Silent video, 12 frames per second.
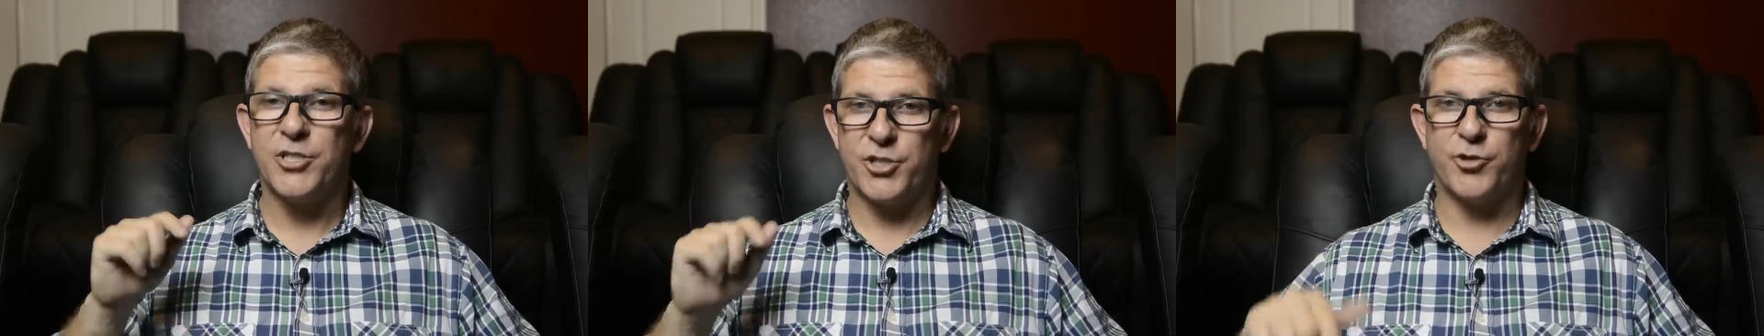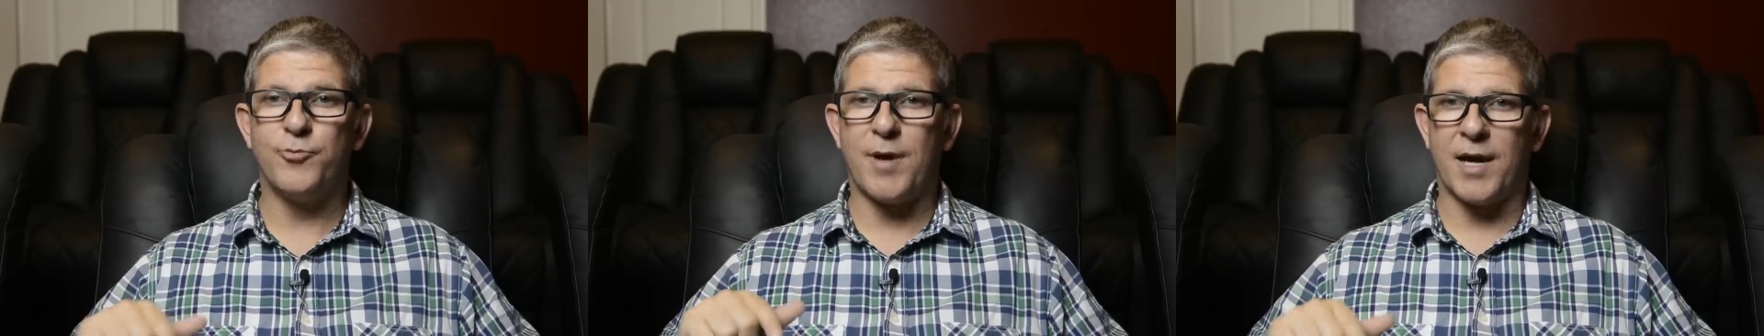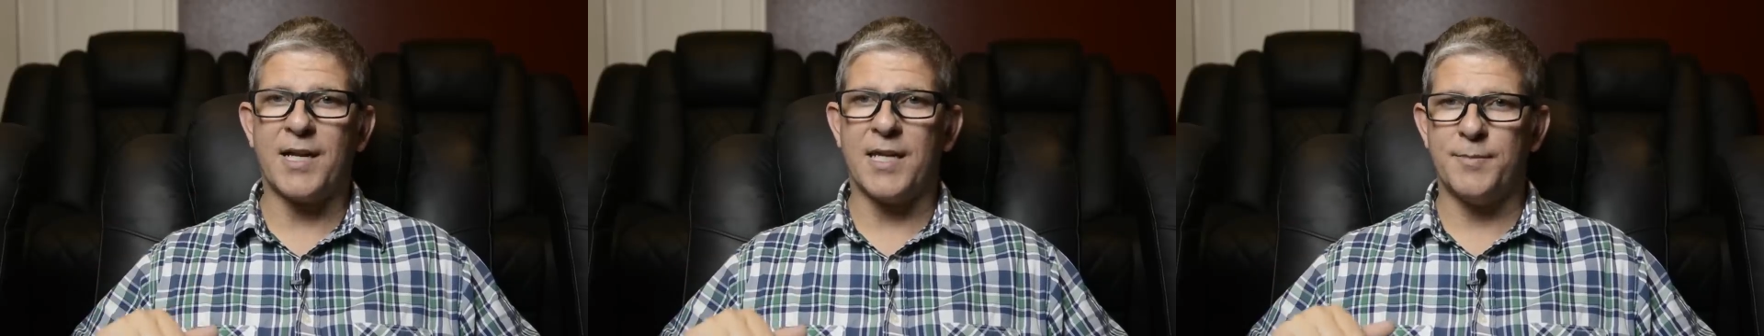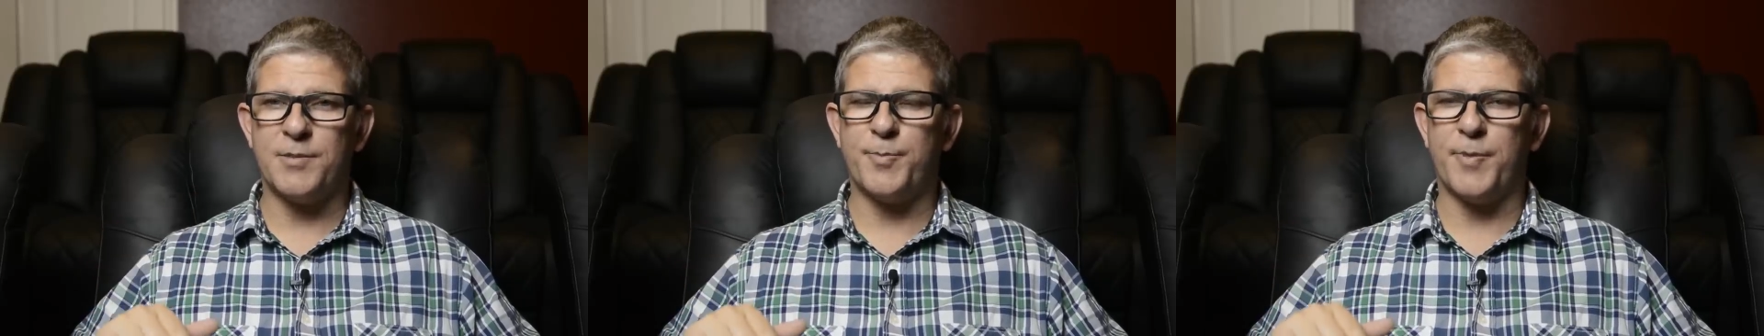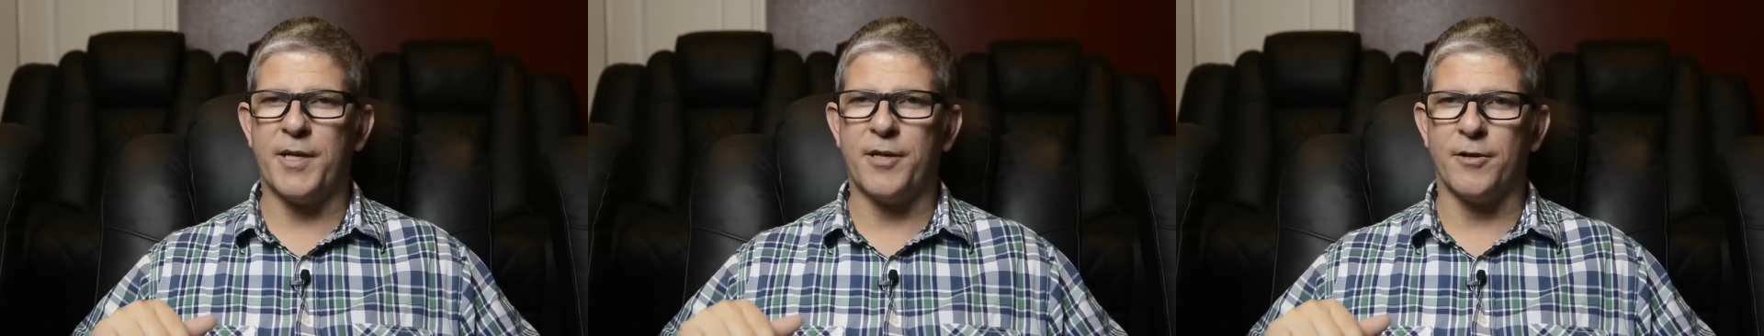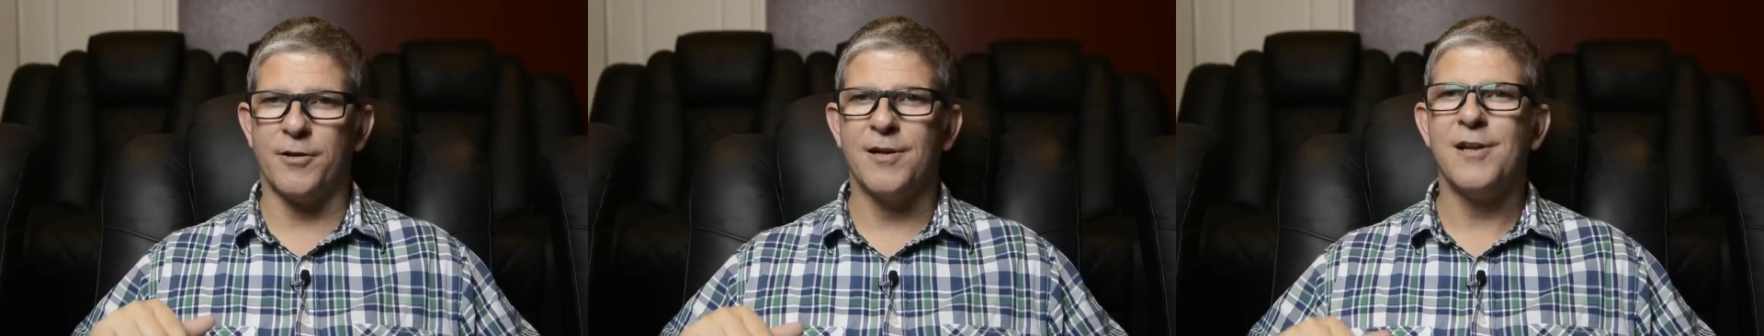to my Klipsch
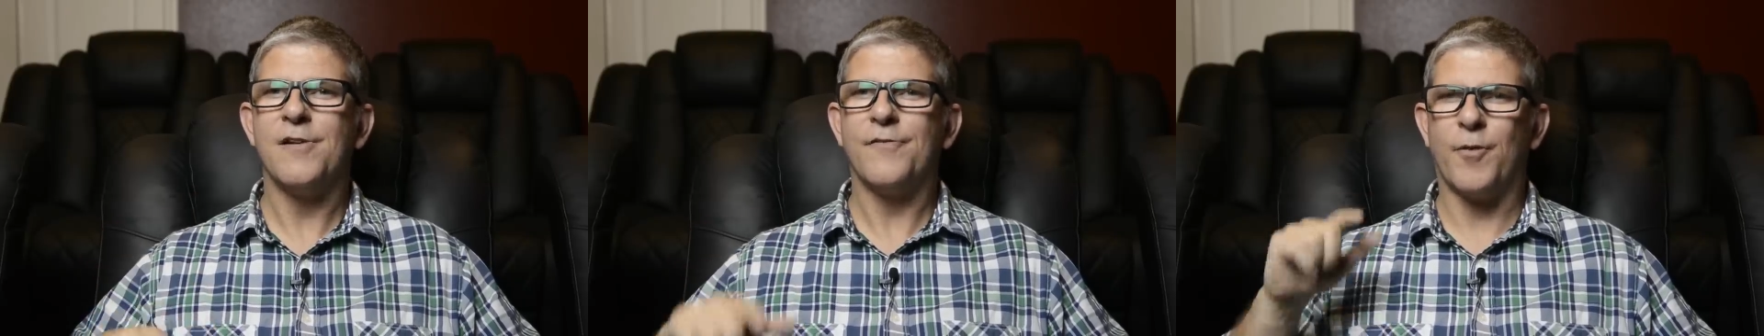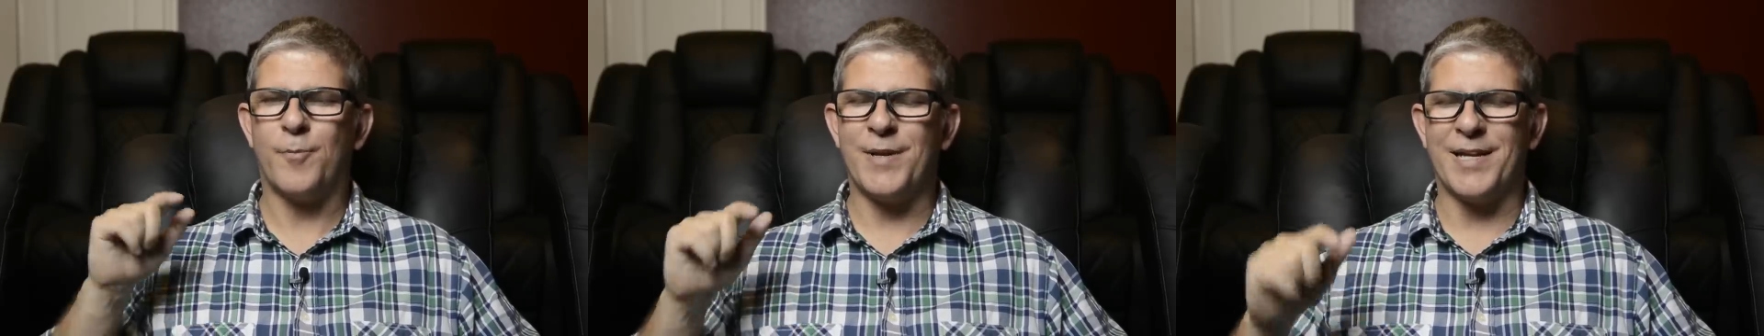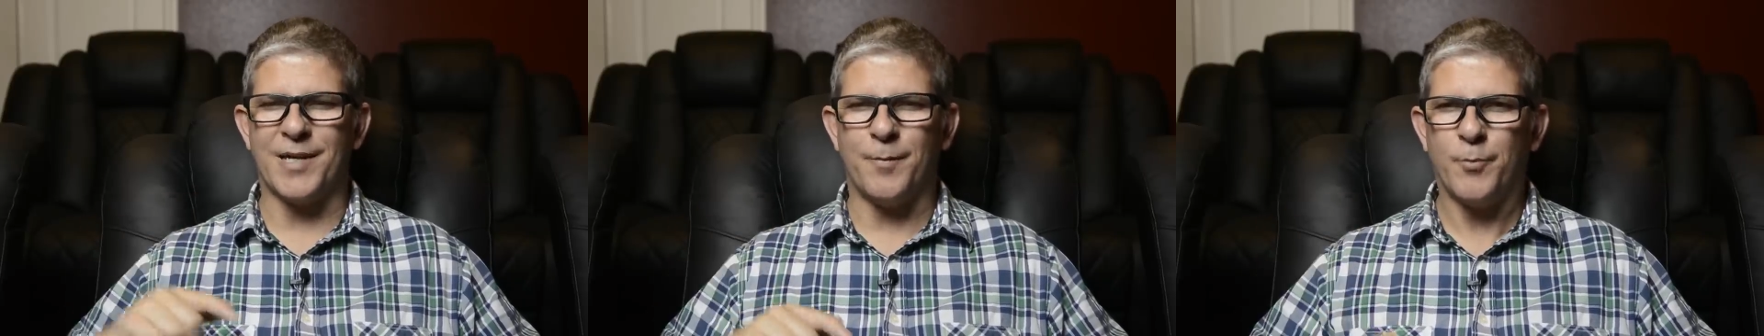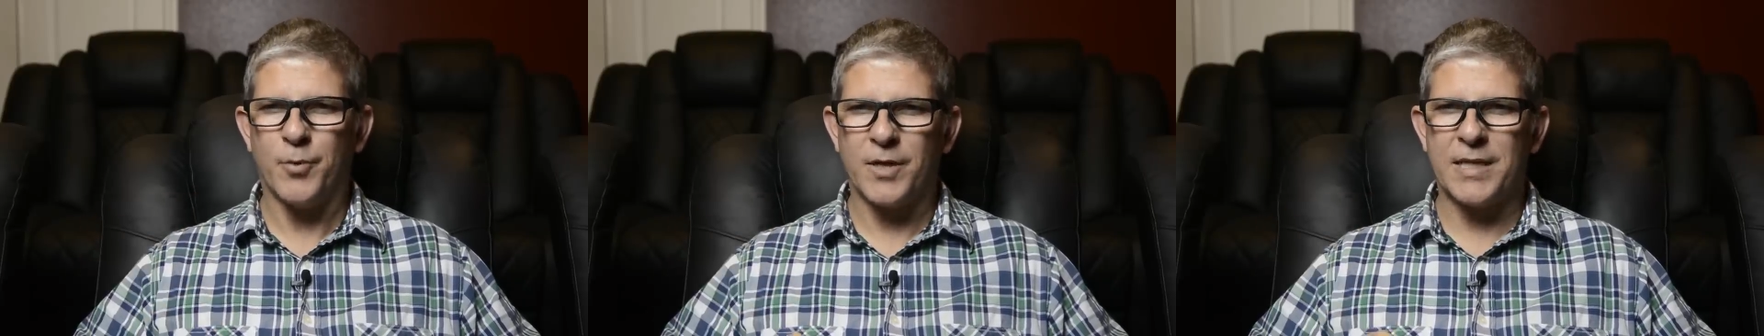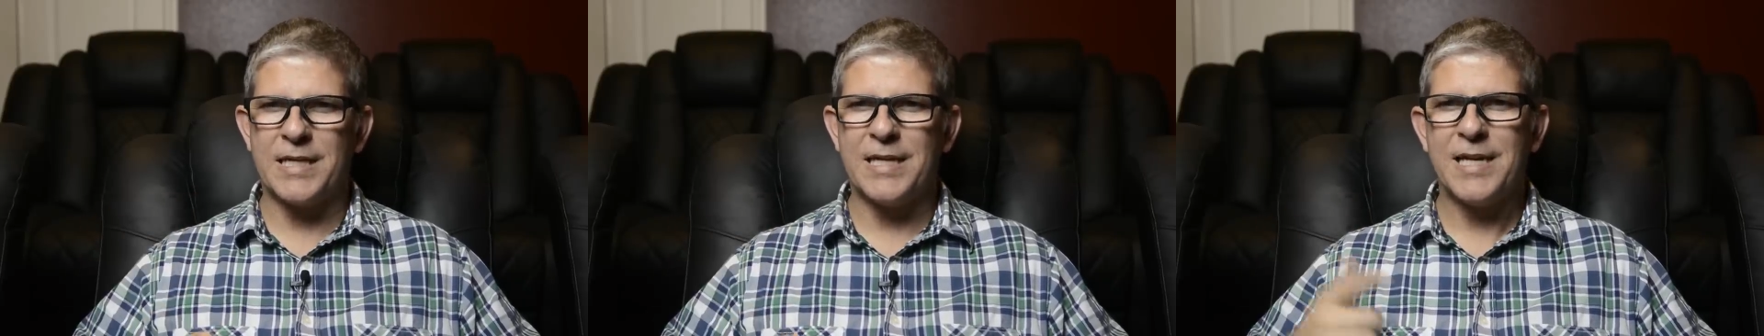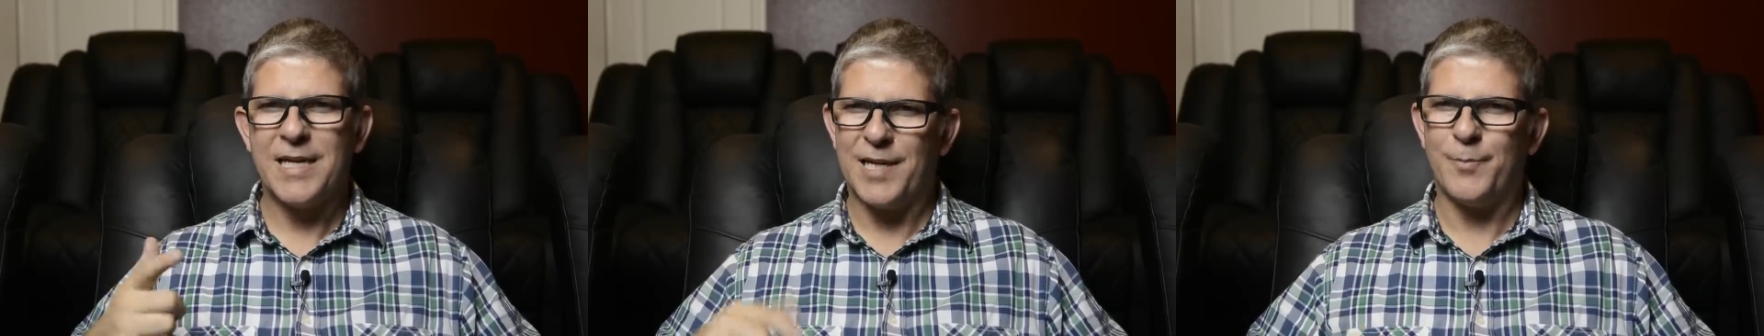speaker for being a bully
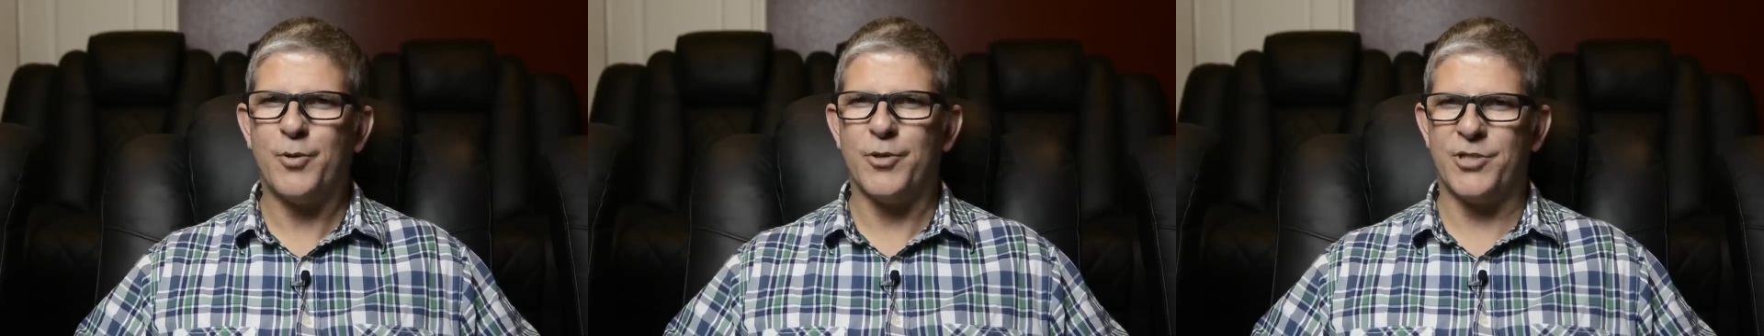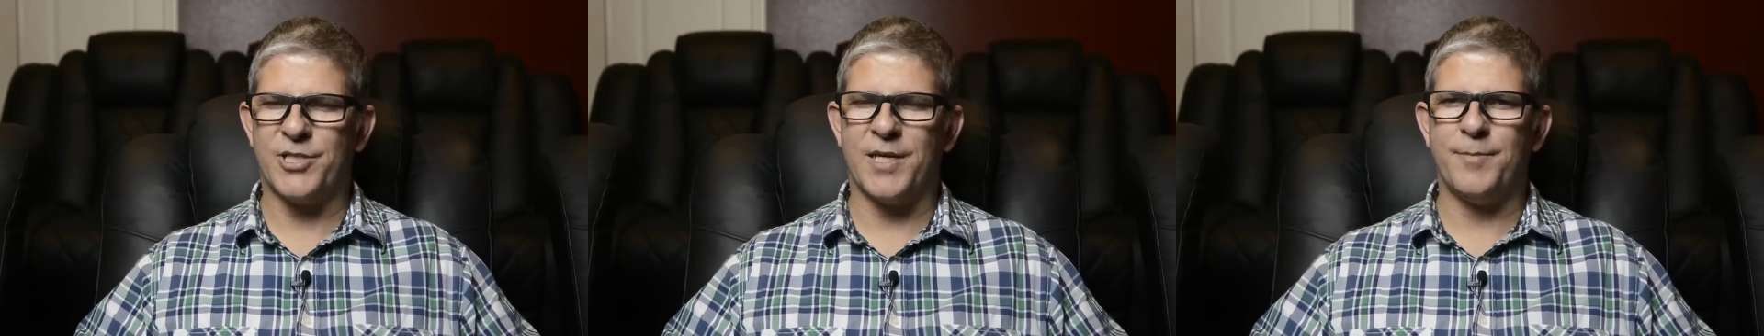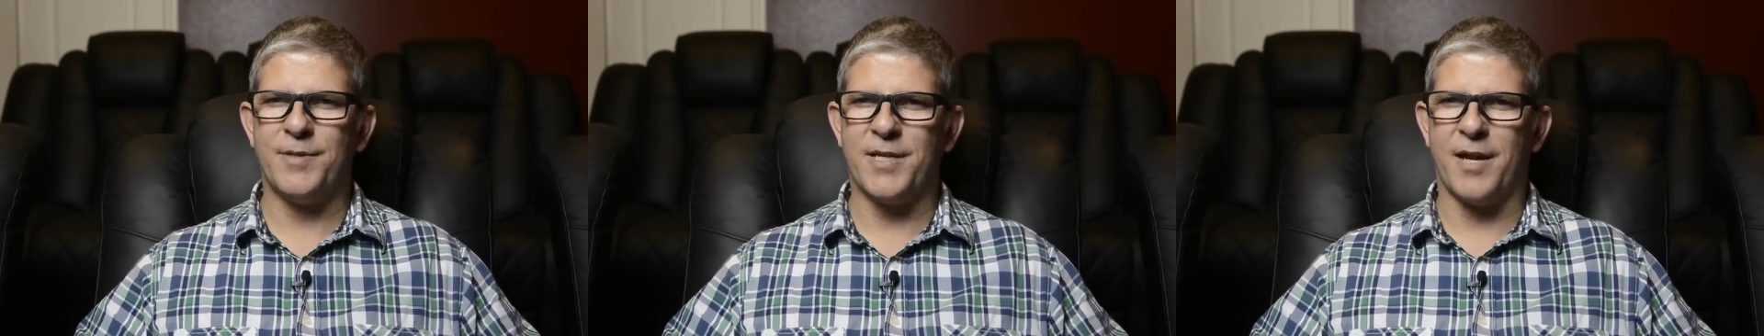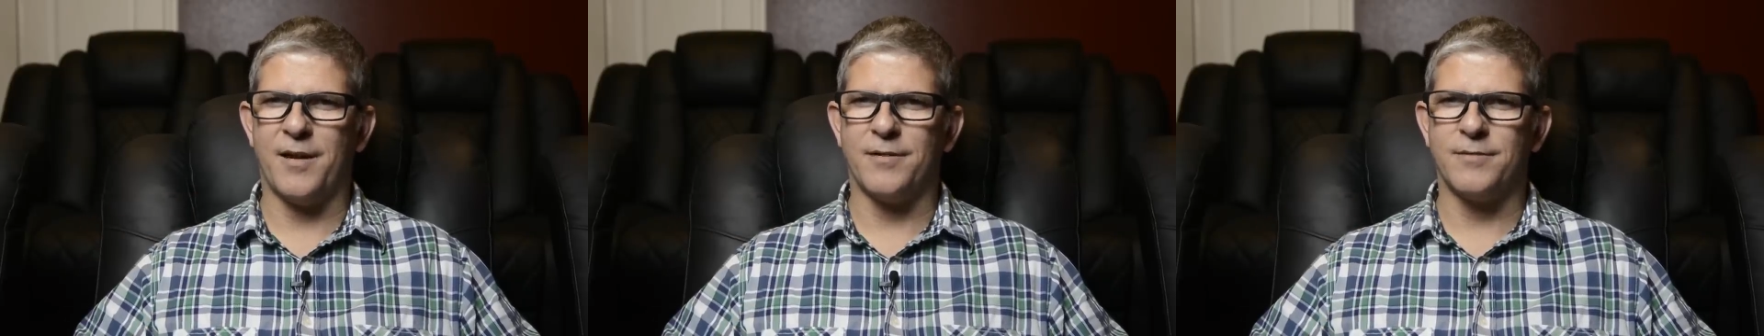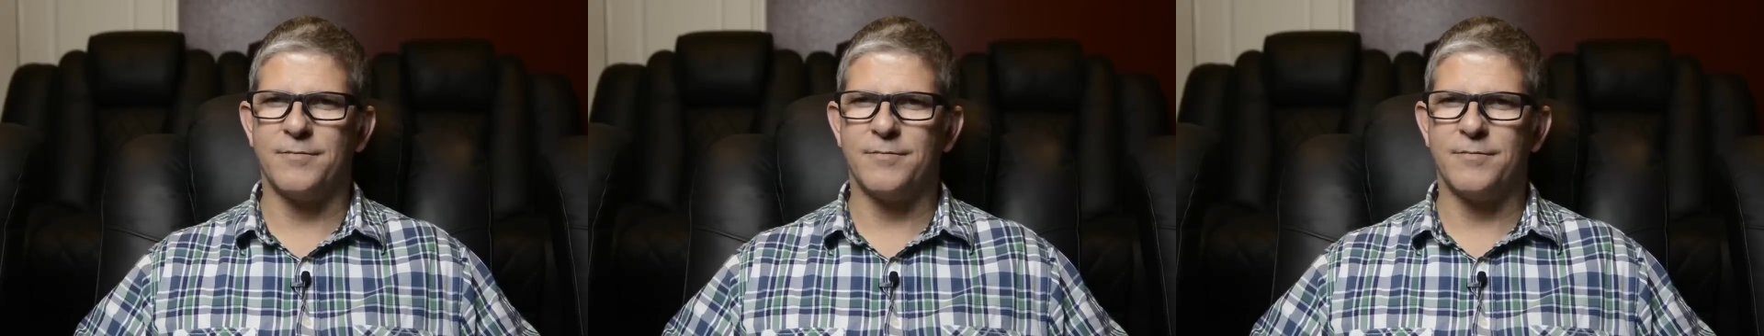and pushing him down.